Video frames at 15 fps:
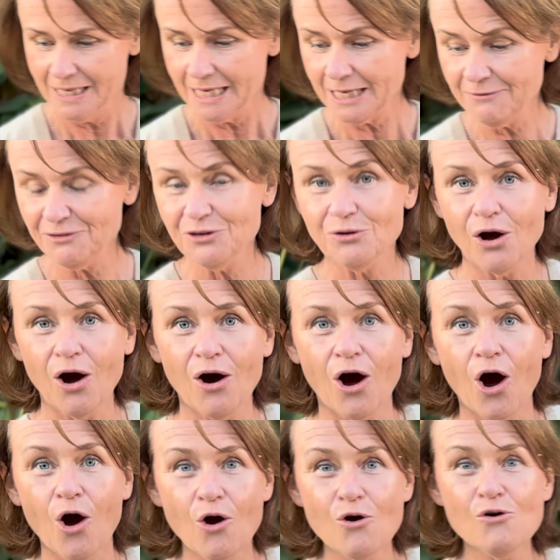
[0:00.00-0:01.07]
If you
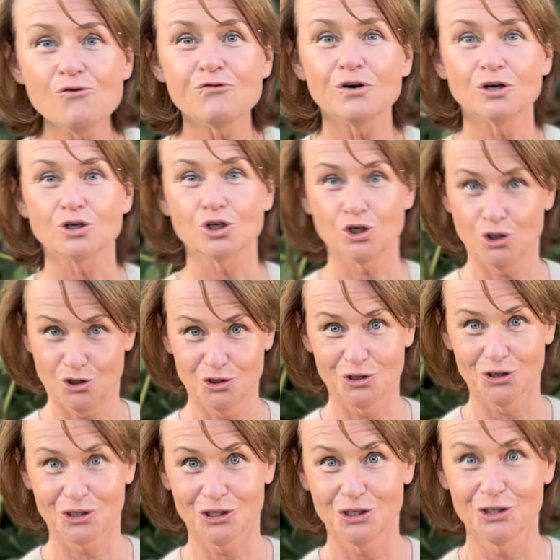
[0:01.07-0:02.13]

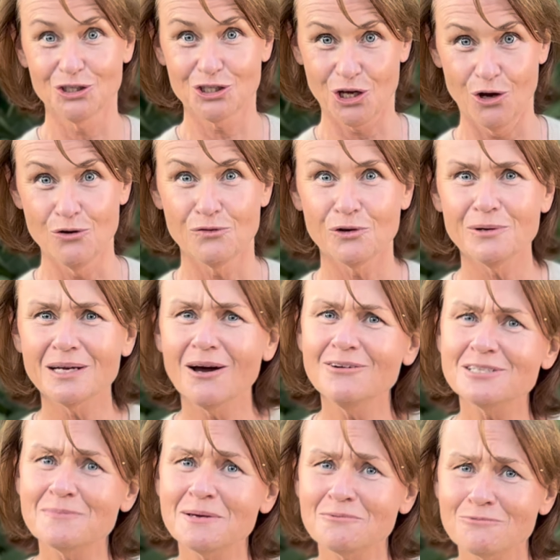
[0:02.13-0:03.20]
overcook tofu, it
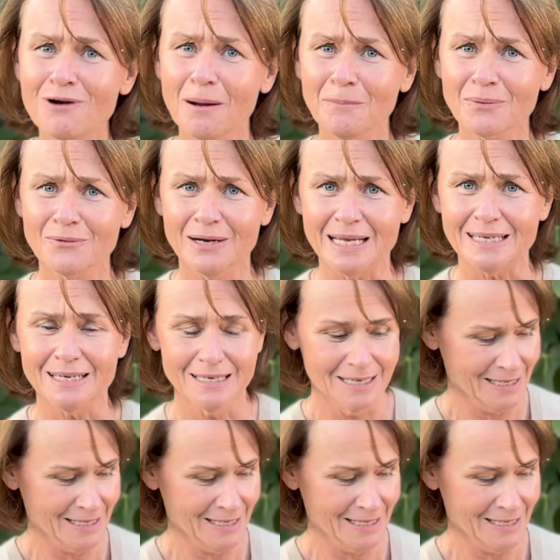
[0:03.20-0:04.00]
goes a bit rubbery.